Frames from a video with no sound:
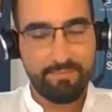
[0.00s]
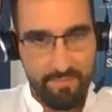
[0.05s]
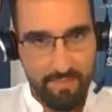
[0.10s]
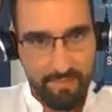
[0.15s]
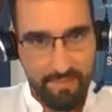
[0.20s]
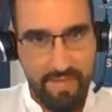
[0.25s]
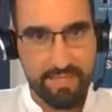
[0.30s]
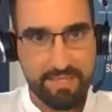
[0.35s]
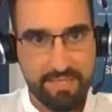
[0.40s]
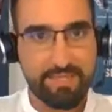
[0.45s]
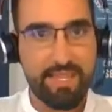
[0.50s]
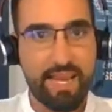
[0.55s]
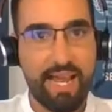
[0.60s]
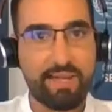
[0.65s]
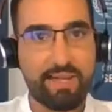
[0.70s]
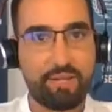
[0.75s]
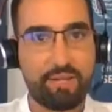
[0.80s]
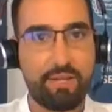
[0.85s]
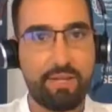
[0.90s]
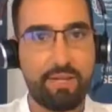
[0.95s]
Yes,
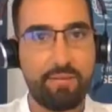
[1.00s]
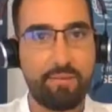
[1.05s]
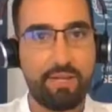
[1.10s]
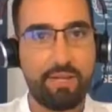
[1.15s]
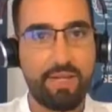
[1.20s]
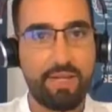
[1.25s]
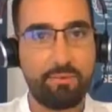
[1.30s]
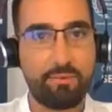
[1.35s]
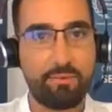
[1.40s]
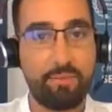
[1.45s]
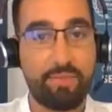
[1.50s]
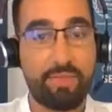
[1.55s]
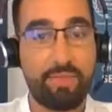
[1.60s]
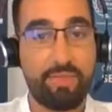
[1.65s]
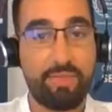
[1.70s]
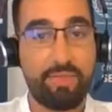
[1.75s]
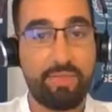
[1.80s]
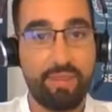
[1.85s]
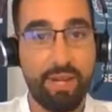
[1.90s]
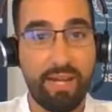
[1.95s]
actually we count with
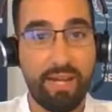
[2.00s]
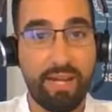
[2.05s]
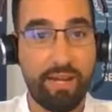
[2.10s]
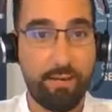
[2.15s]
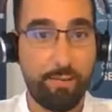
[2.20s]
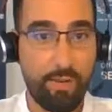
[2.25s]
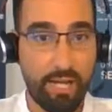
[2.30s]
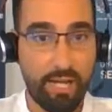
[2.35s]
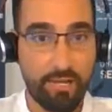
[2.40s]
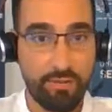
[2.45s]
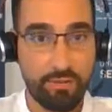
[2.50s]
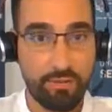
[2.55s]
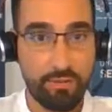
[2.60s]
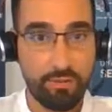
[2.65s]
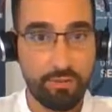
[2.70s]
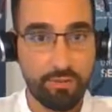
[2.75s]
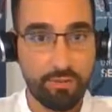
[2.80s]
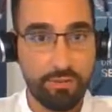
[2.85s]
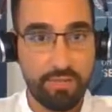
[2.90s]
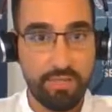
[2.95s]
3
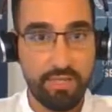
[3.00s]
regulations,